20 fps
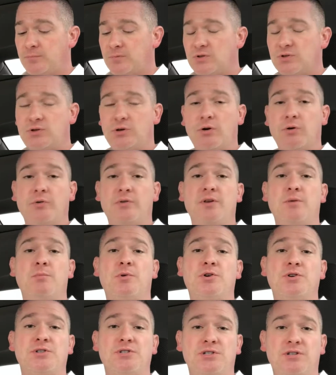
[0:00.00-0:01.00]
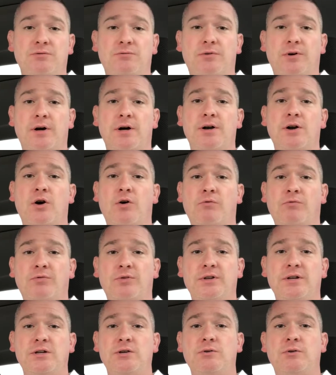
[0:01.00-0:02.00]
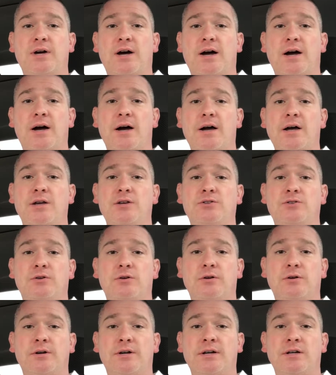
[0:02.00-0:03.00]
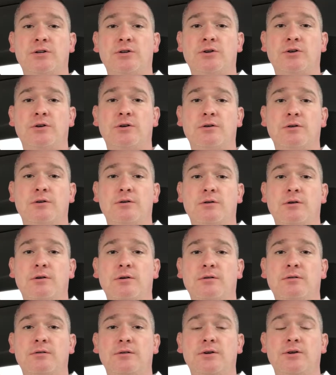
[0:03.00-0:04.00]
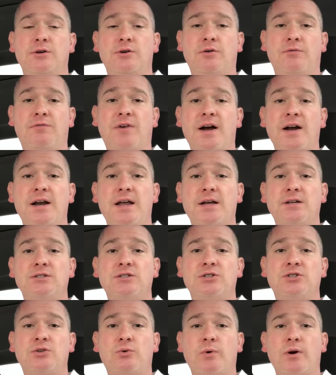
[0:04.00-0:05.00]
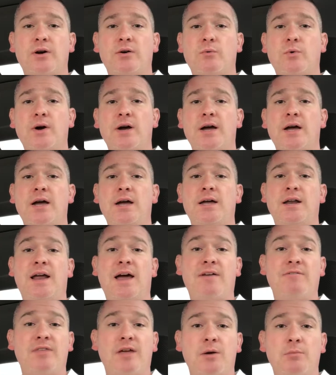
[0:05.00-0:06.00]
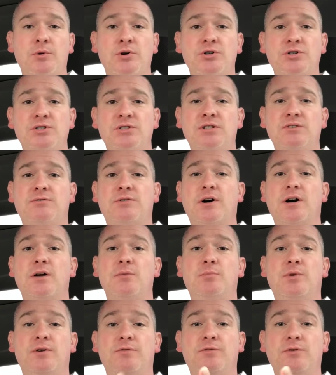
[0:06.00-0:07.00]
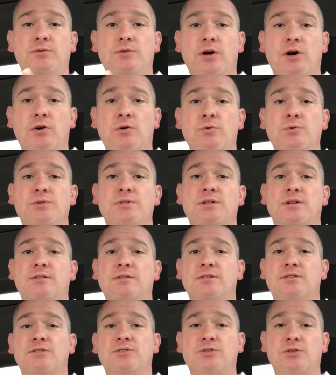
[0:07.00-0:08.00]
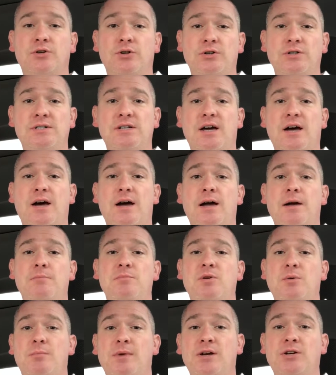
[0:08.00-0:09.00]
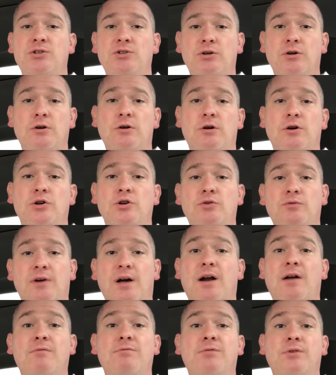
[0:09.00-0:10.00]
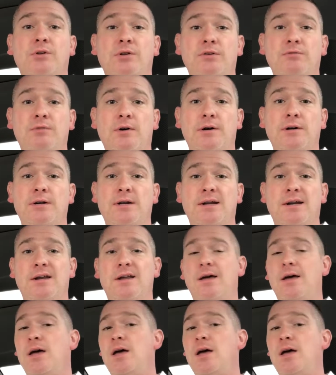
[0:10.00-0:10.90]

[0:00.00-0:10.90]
So the emergency fund, hopefully you guys are getting your finances squared away and have that emergency fund. But if you don't, this is a good time to make sure you've got it fully funded.